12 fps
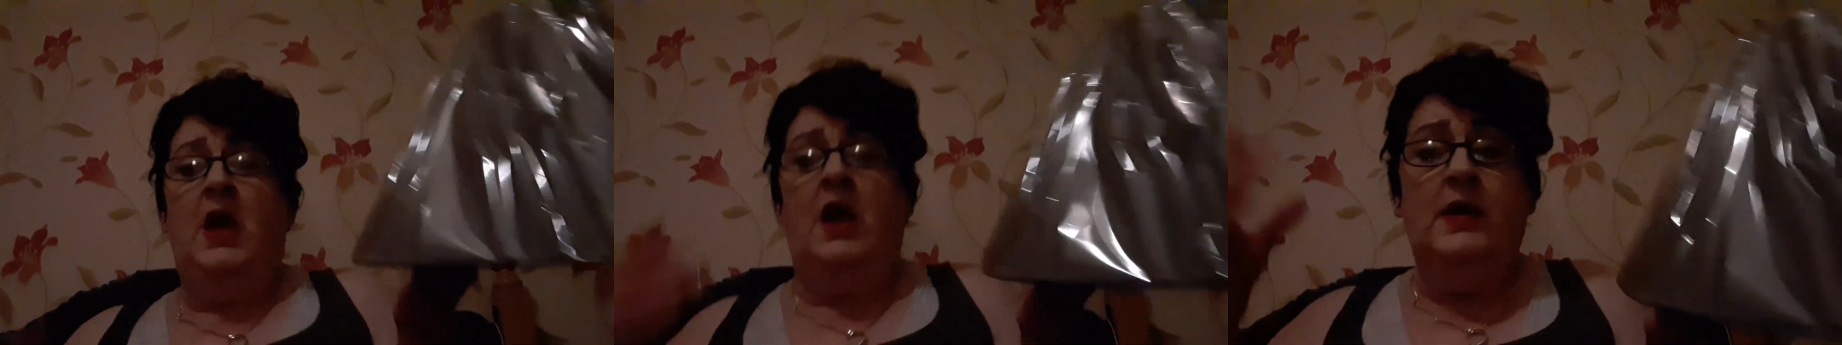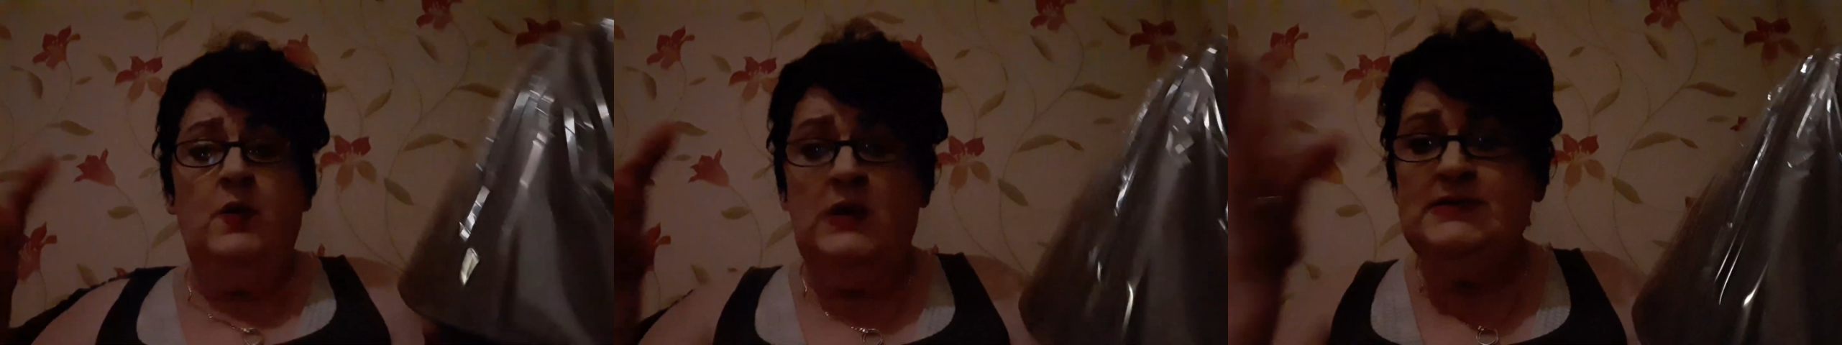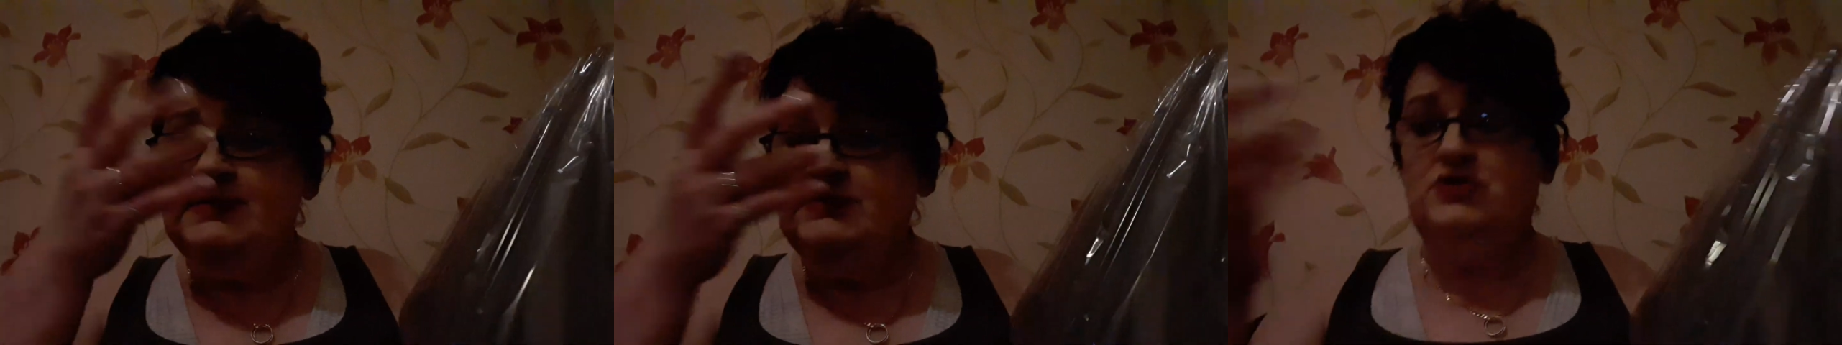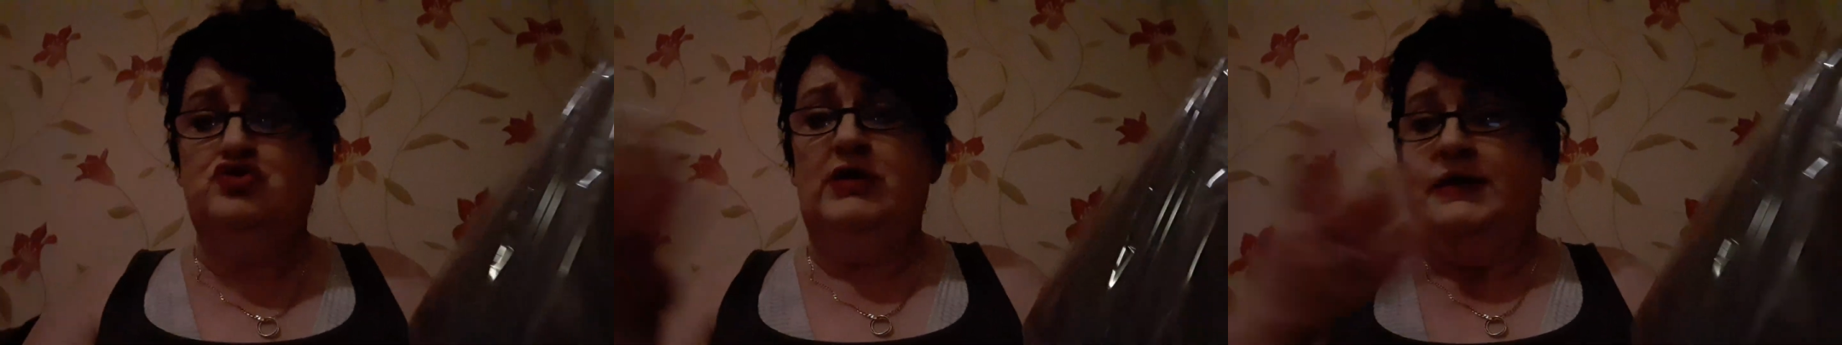I wanted
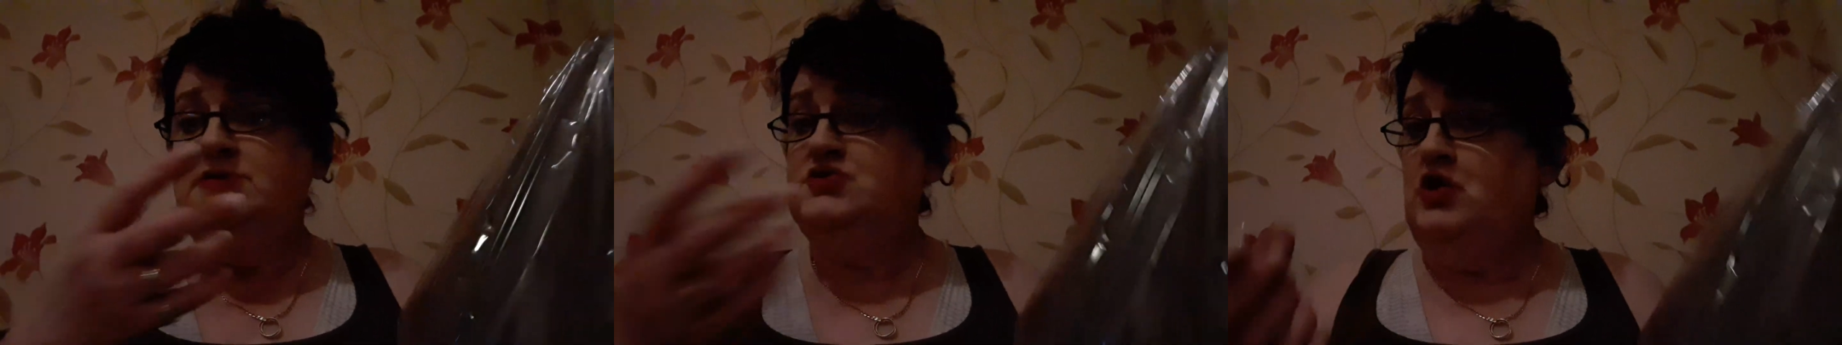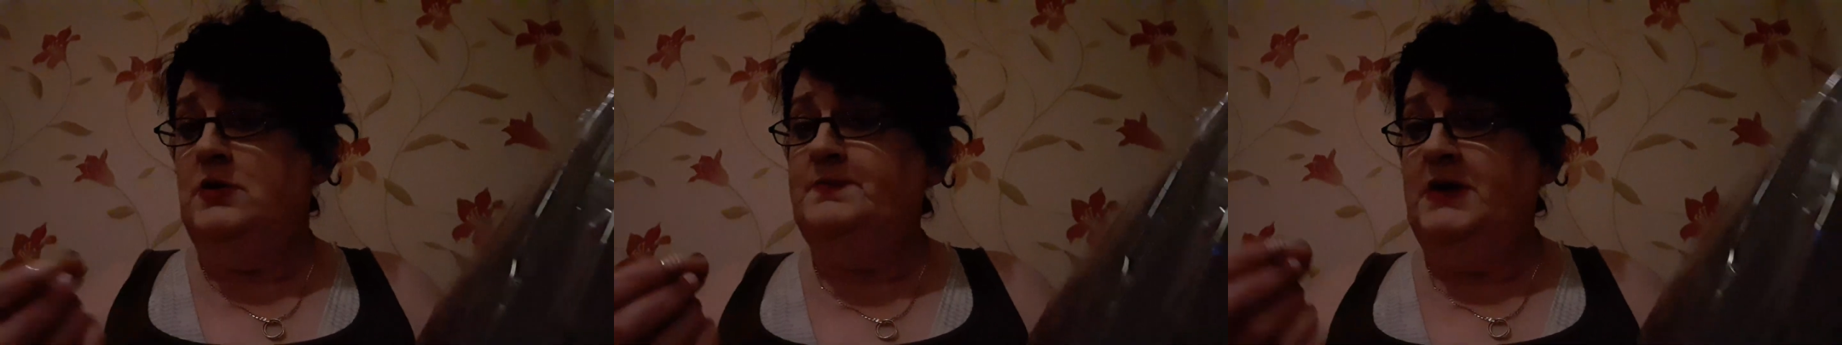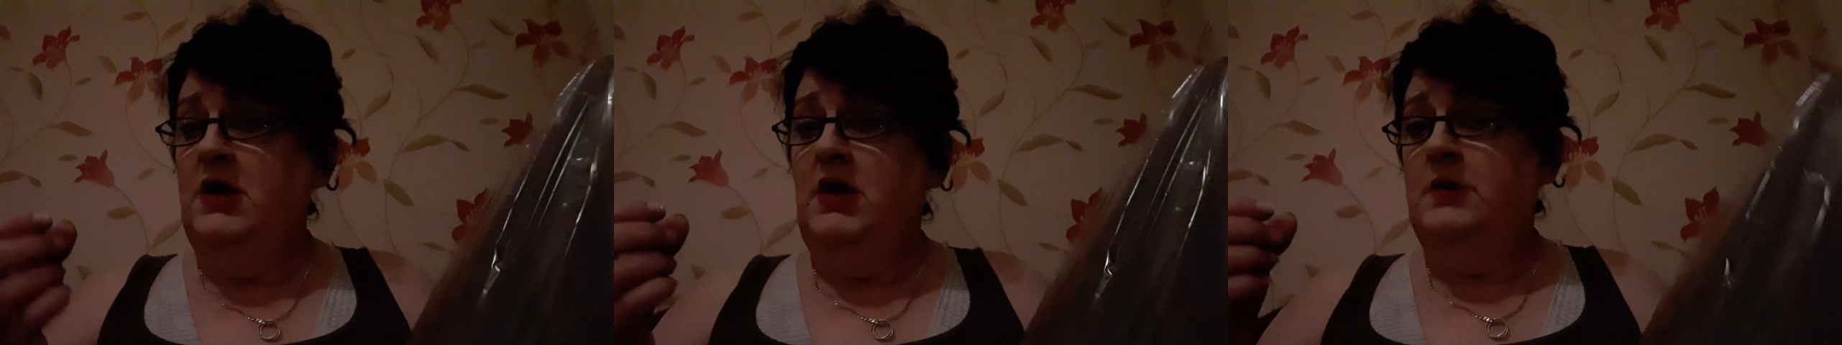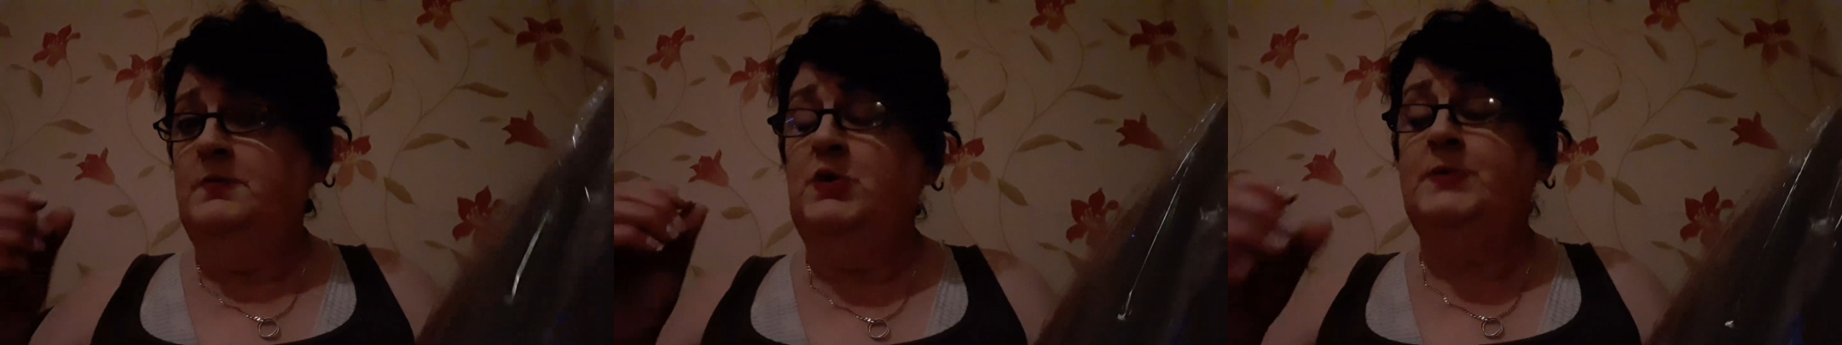to change up,
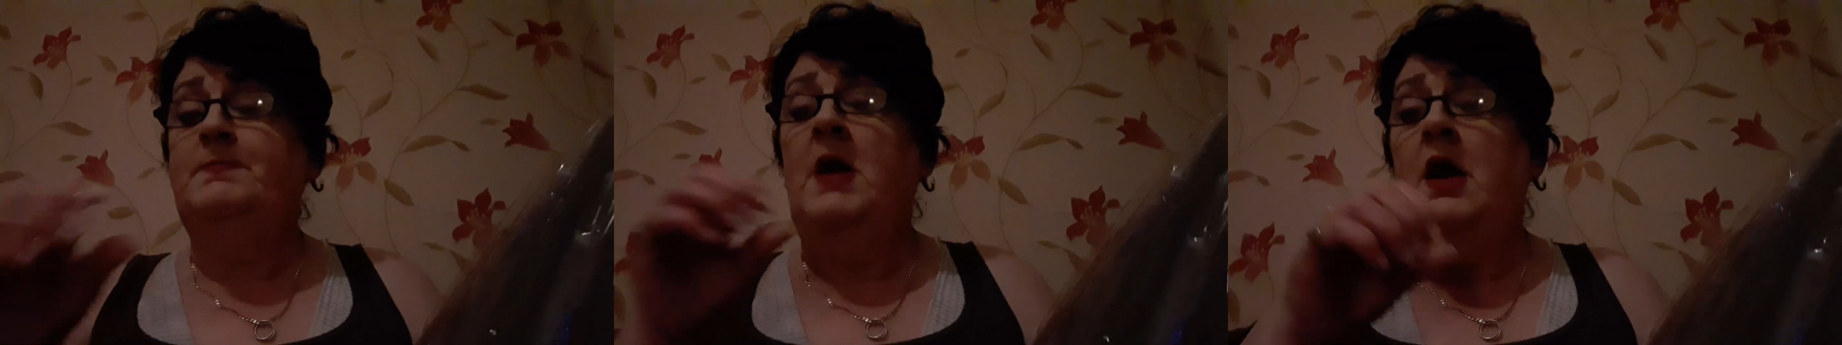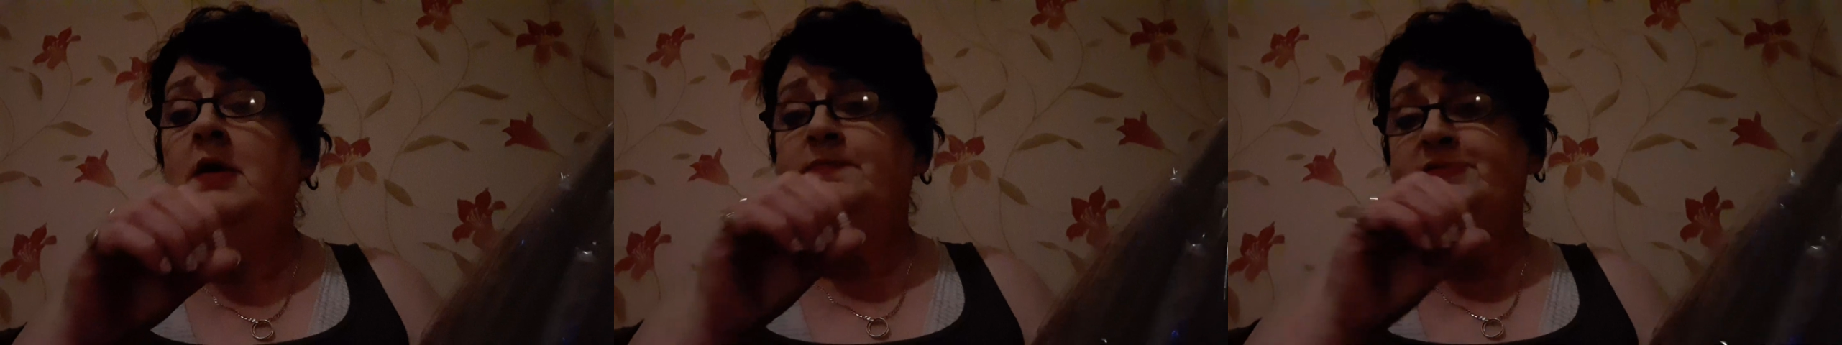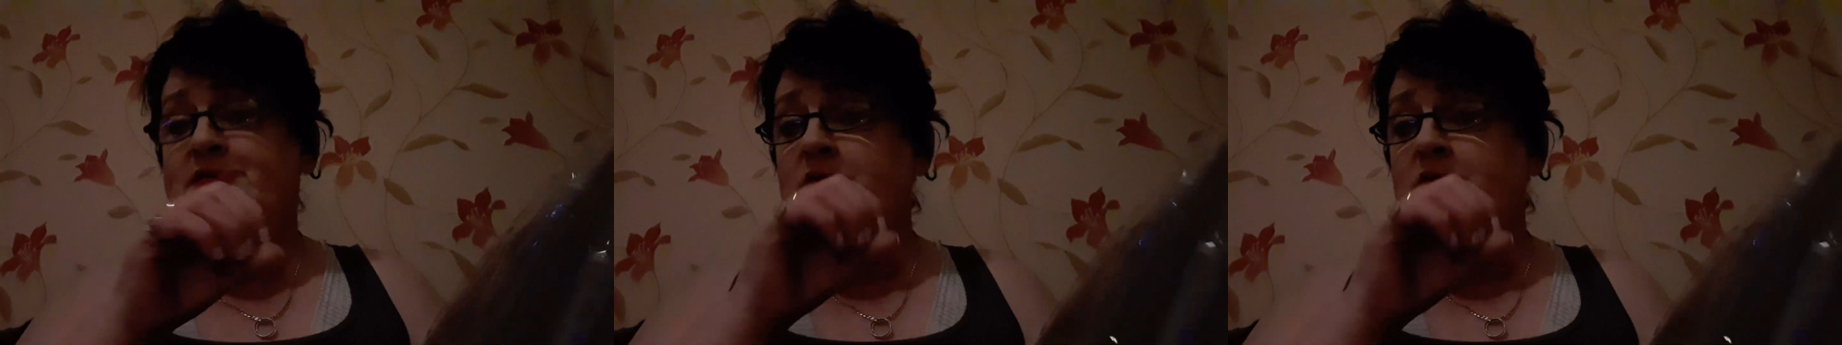put pops